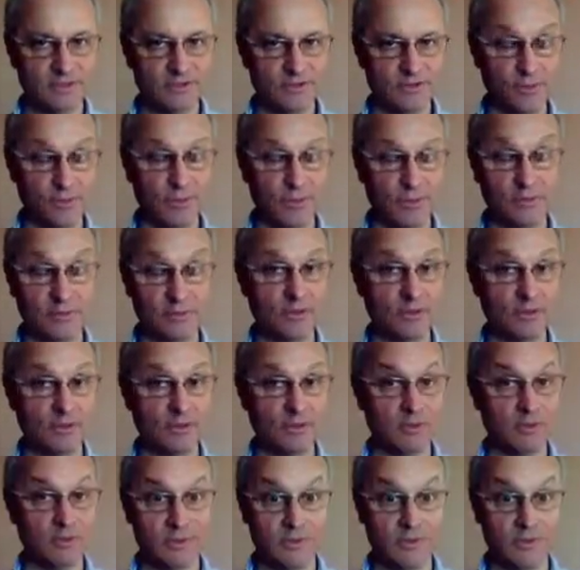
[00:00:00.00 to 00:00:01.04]
So people will
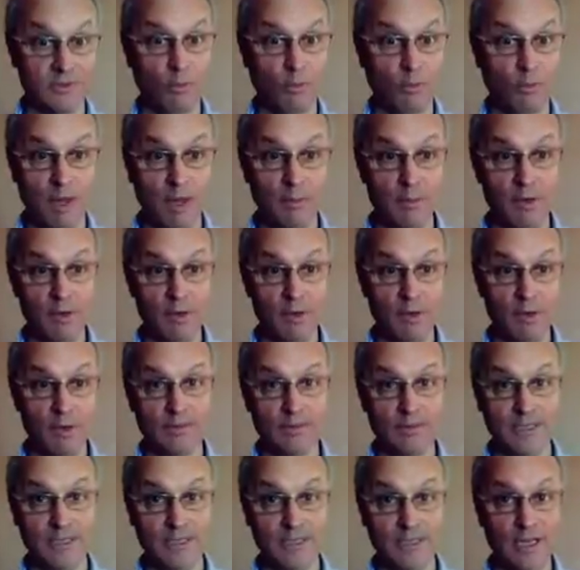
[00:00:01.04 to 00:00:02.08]
just see Obama,
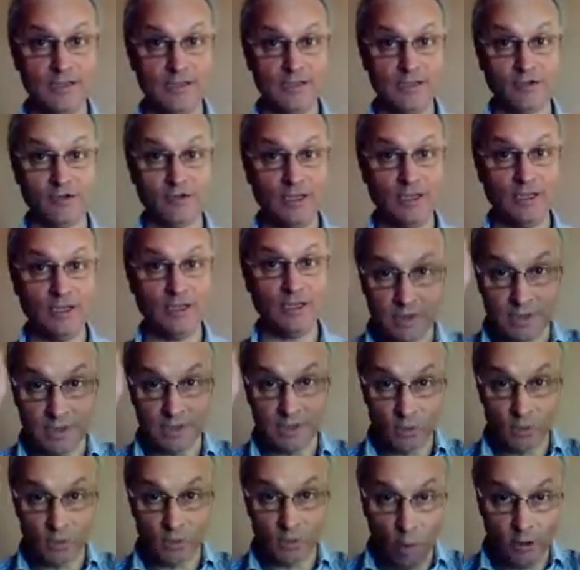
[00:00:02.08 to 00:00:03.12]
the Antichrist, with
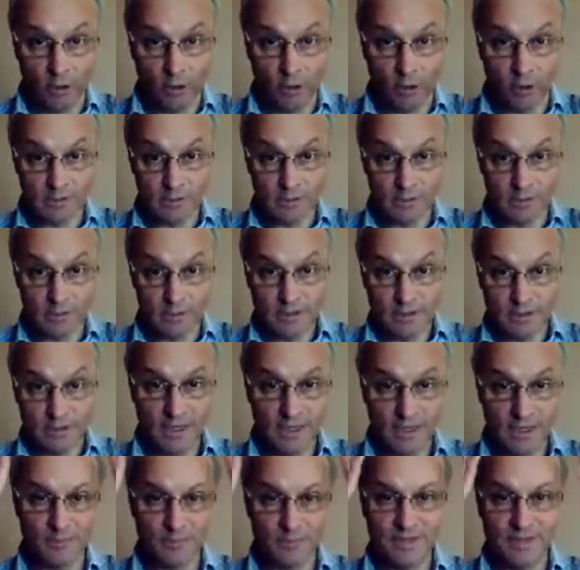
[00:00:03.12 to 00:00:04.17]
his horns.
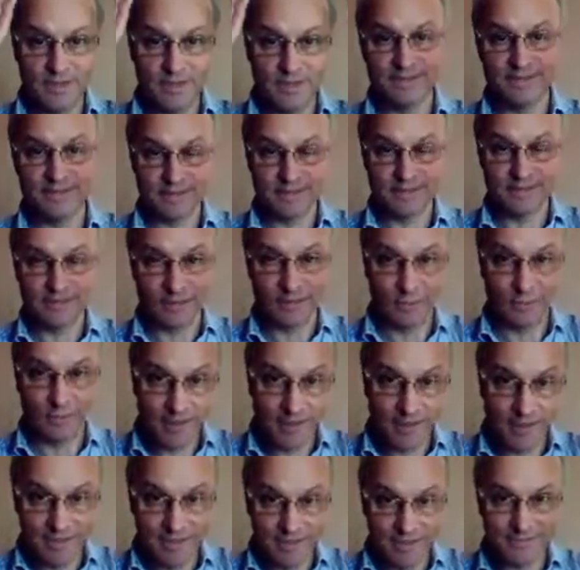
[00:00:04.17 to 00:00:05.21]
He'll be the Satan
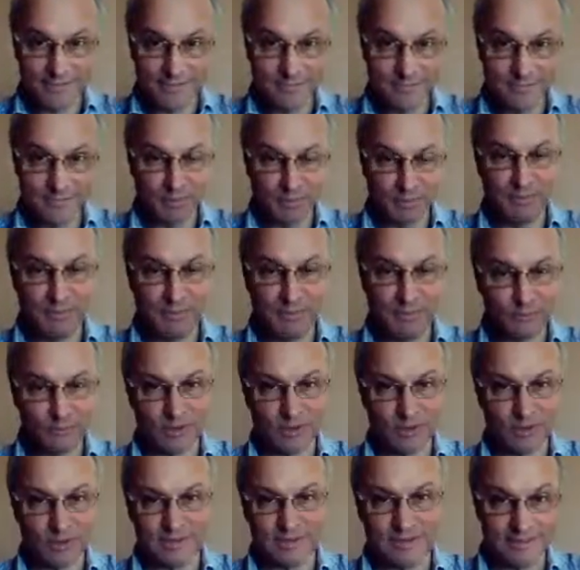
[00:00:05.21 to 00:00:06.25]
with the
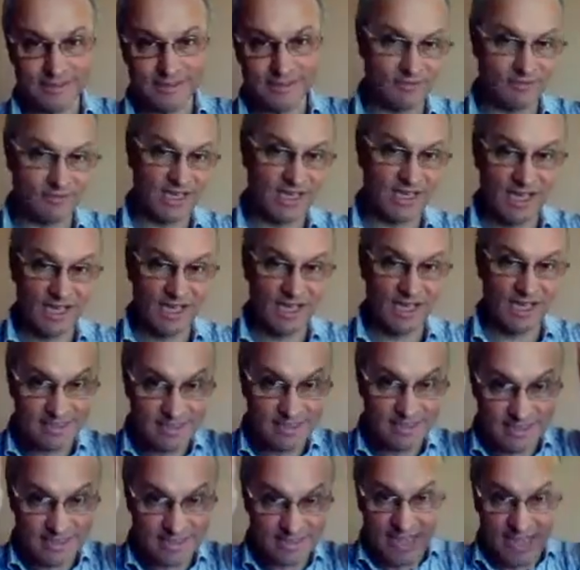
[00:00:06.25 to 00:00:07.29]
beast with his 7 heads
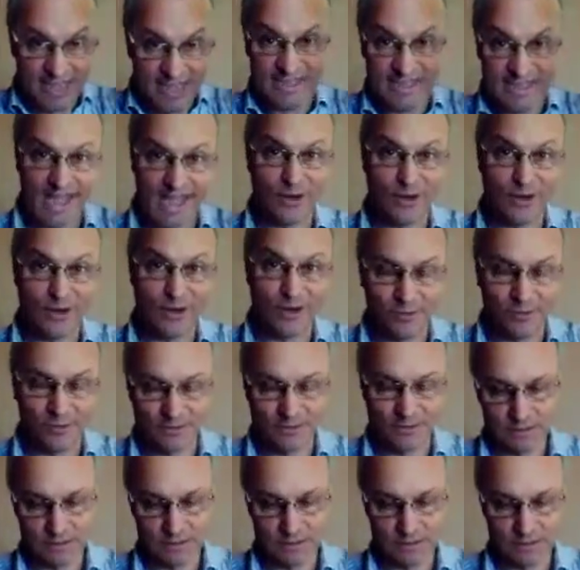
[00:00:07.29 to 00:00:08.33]
and his 10
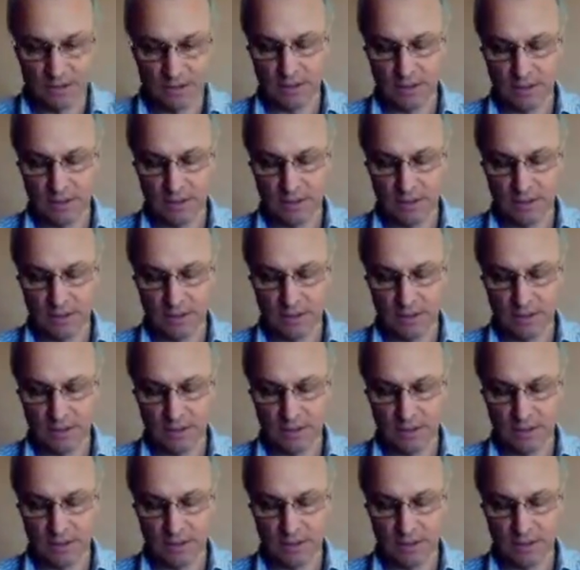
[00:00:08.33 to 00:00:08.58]
horns.